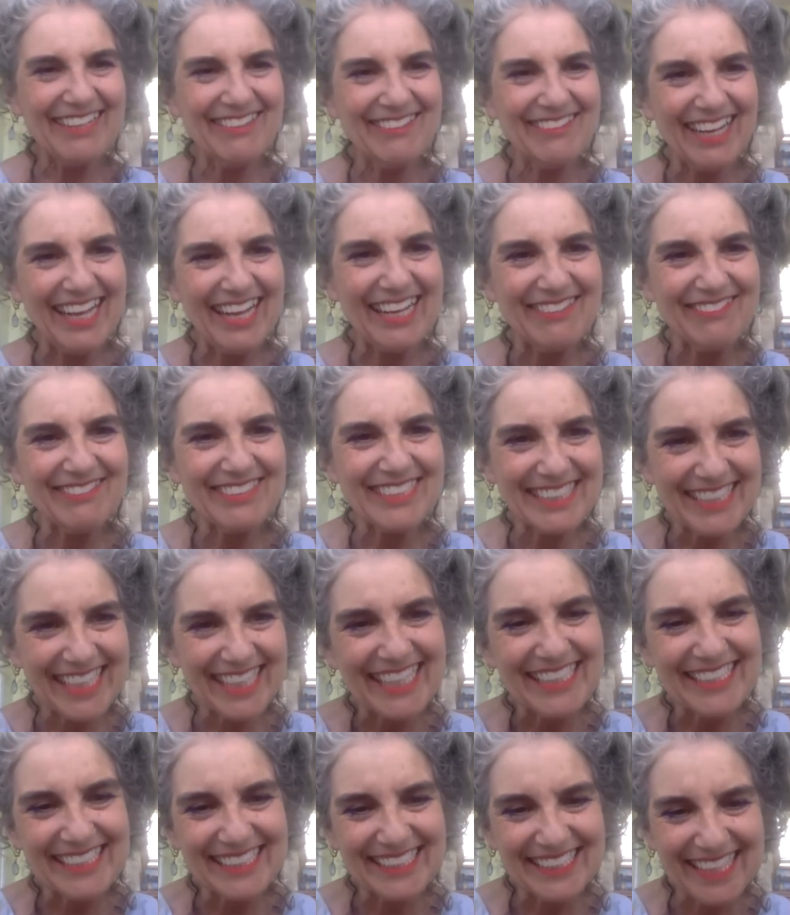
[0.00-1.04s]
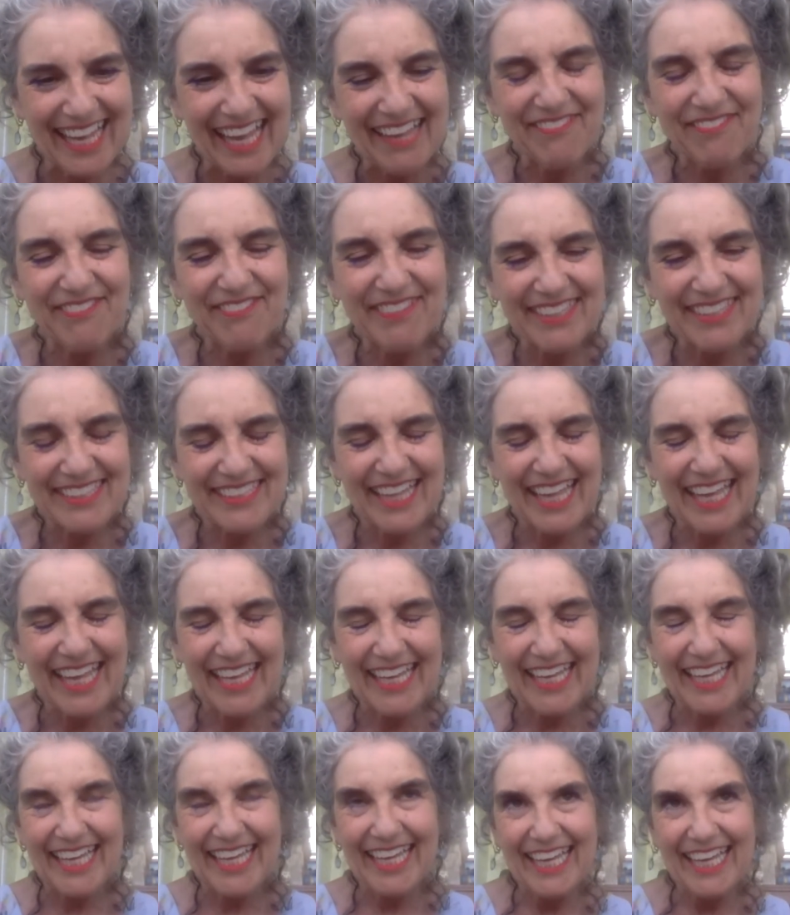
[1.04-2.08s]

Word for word: I, I would like to I feel like